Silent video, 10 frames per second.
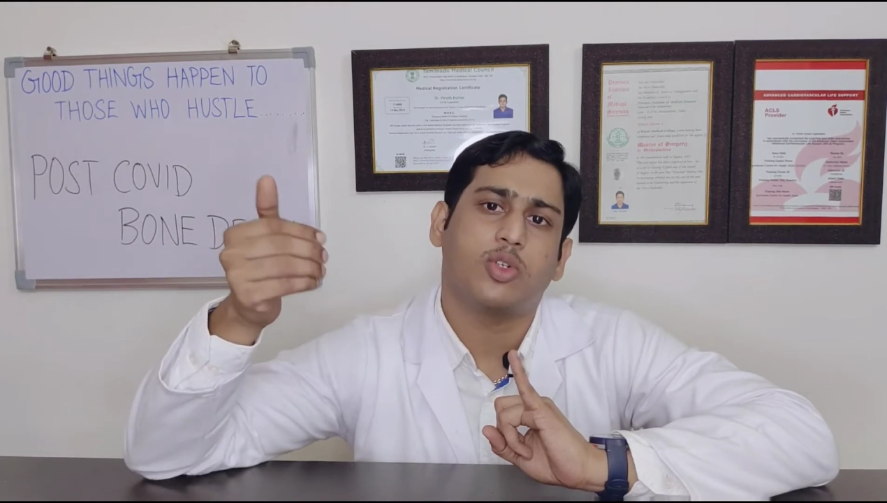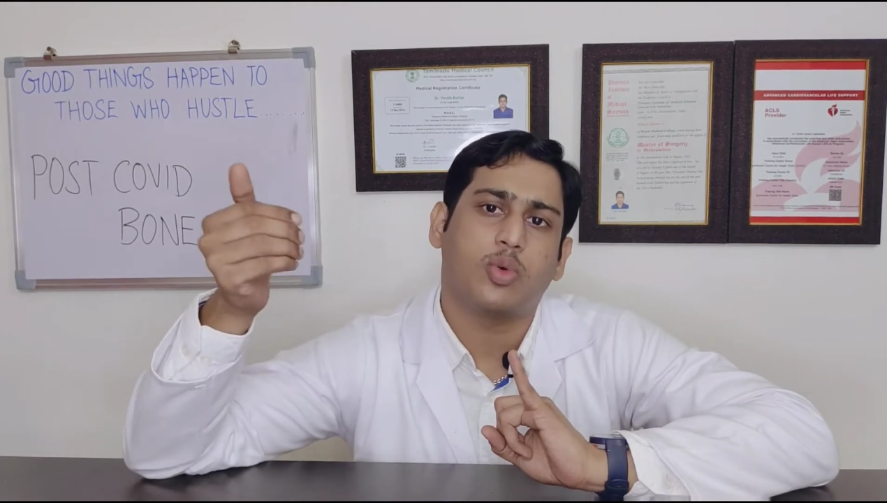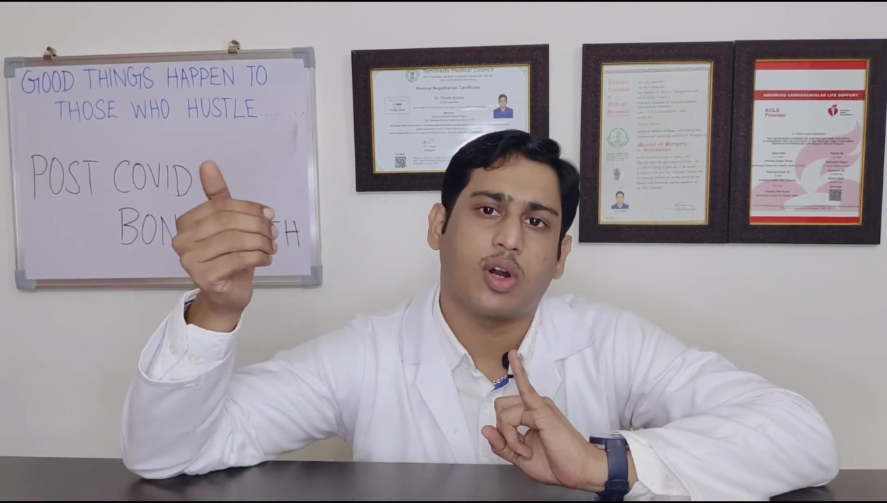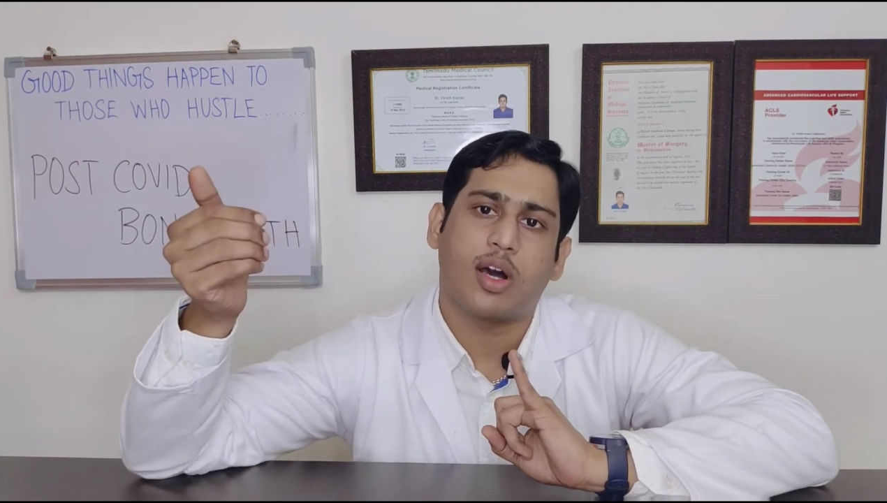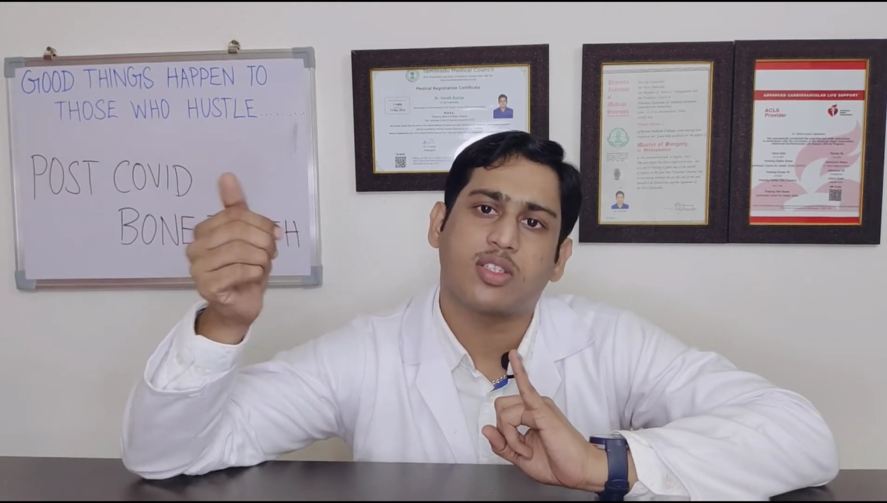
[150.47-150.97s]

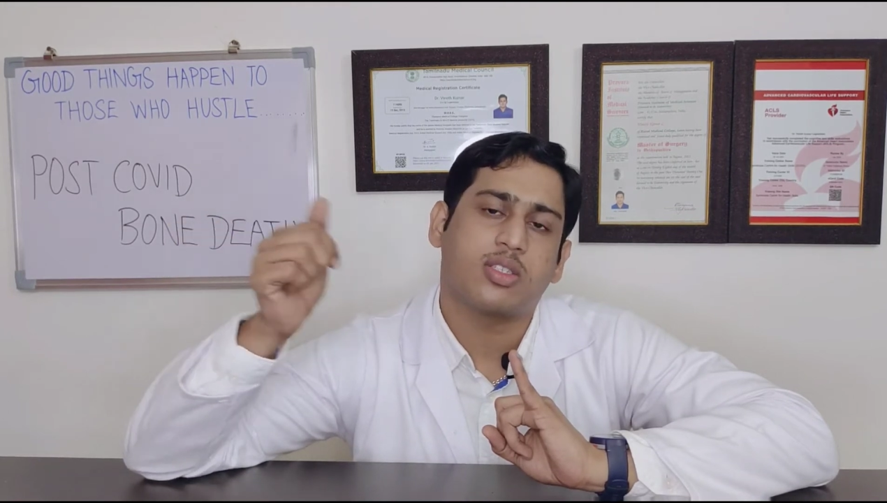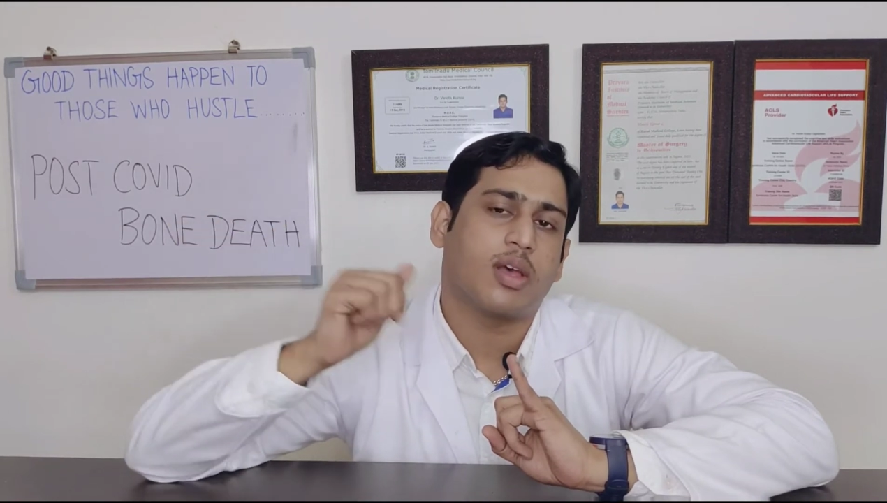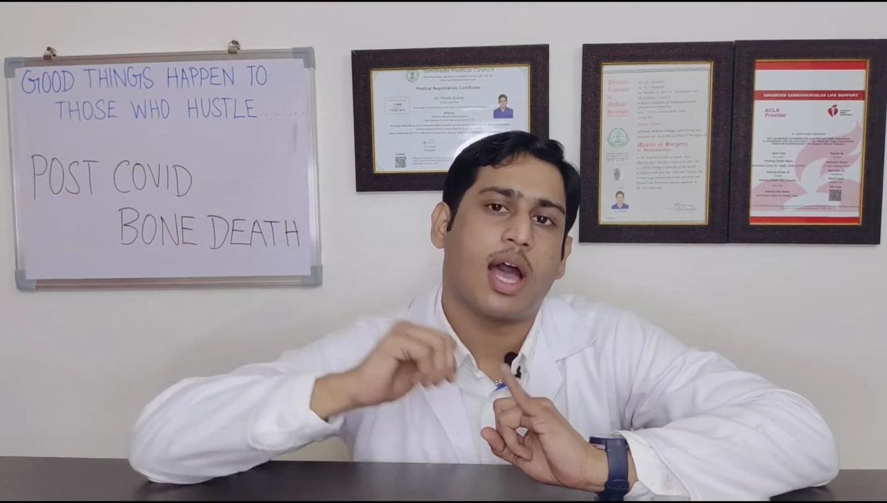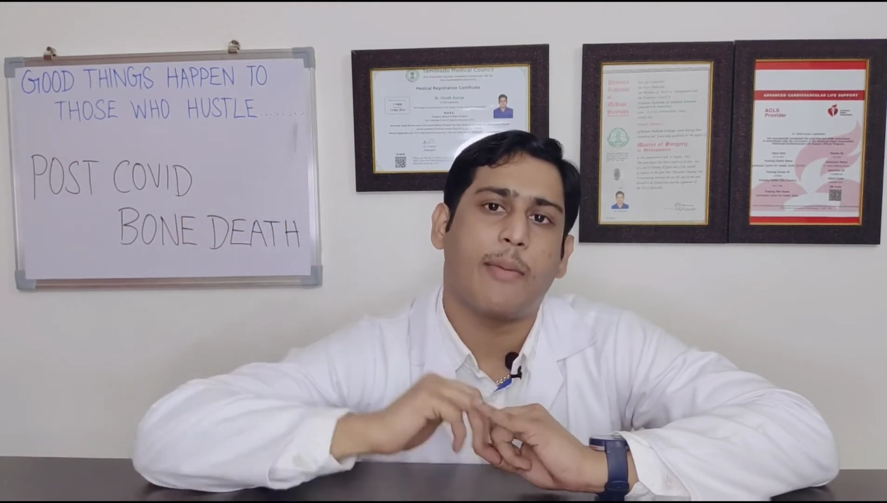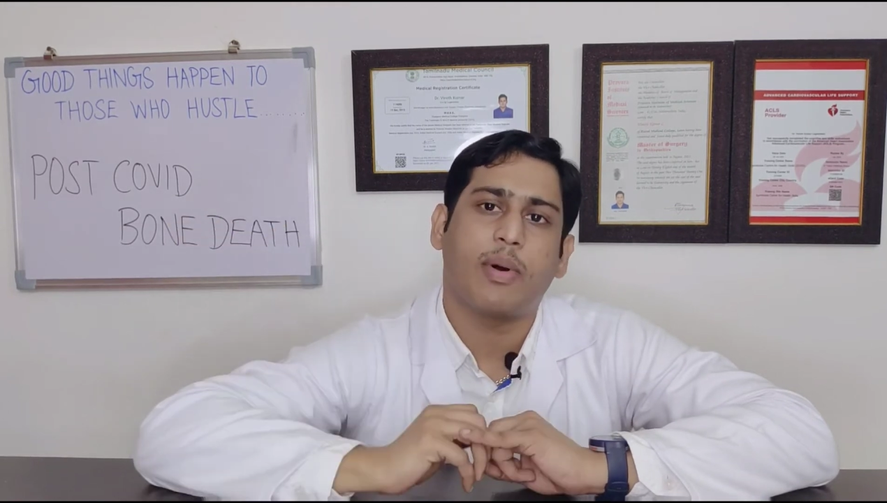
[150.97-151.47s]
to
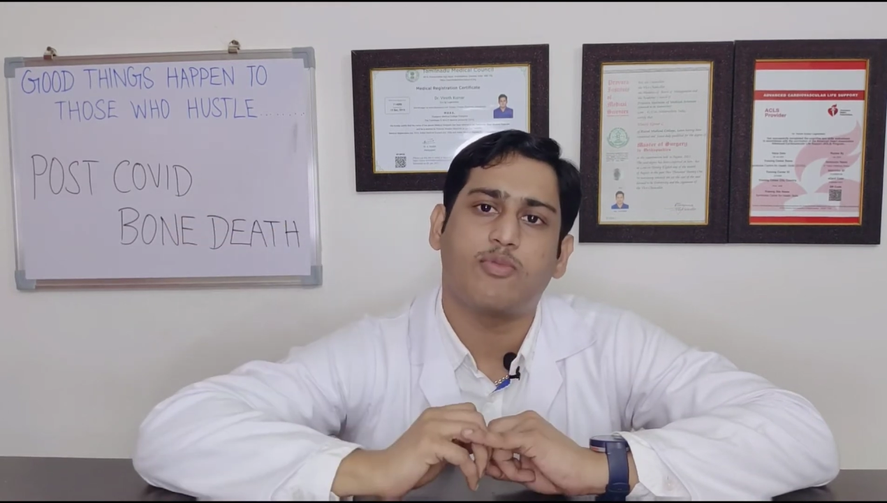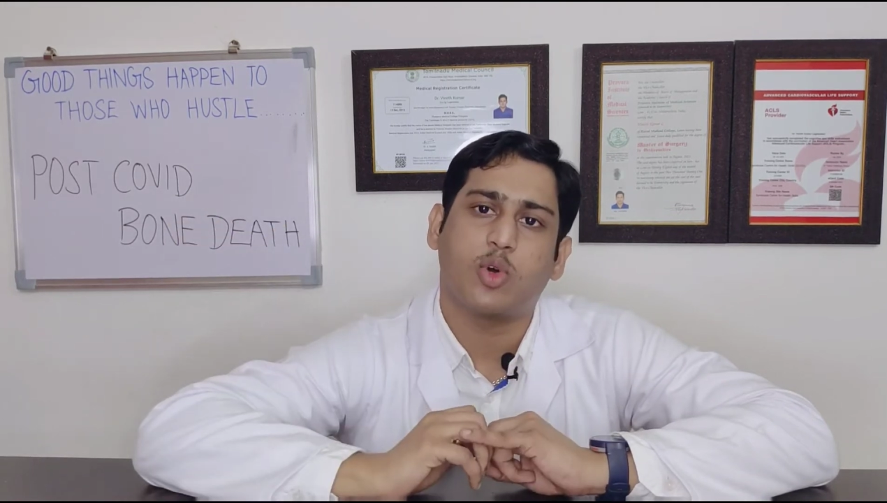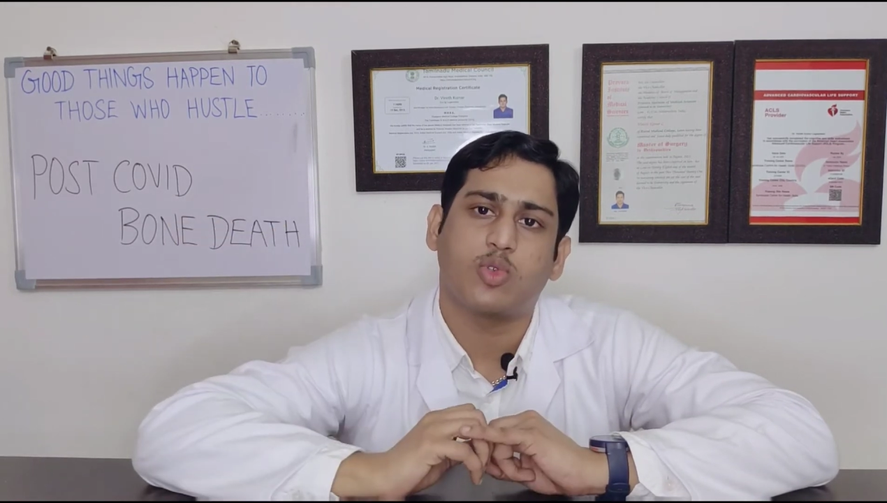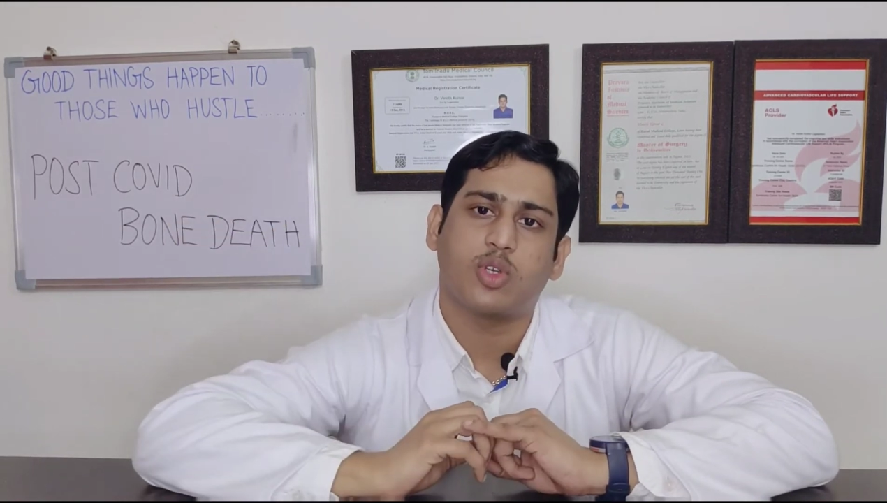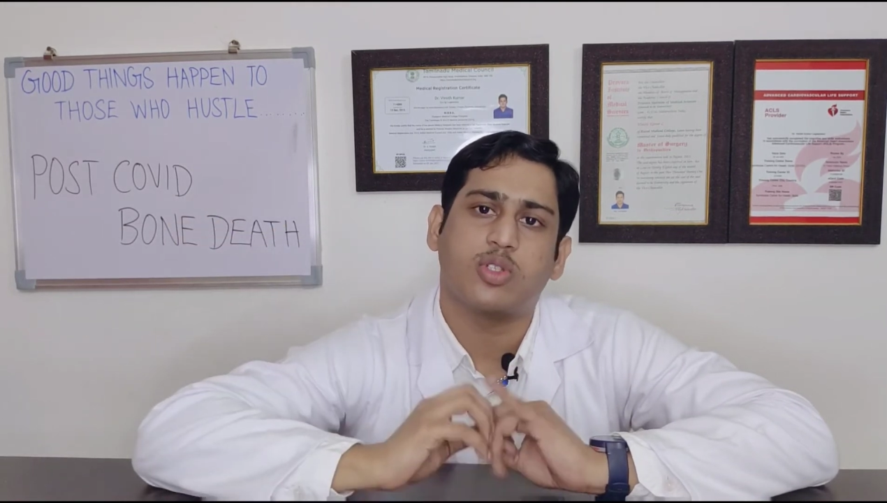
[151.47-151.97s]
cause
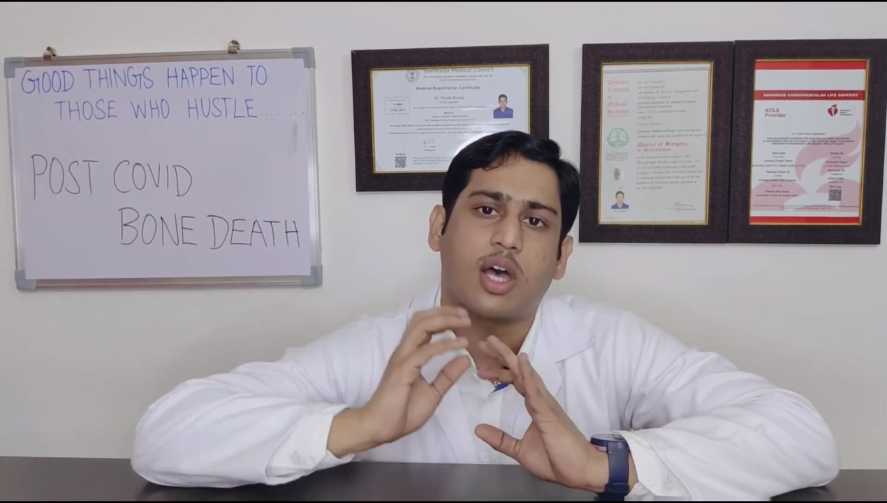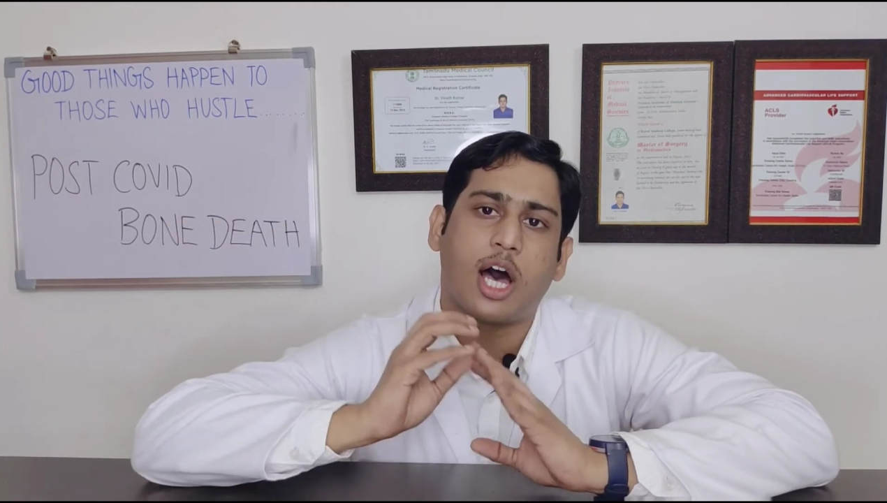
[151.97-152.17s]
apoptosis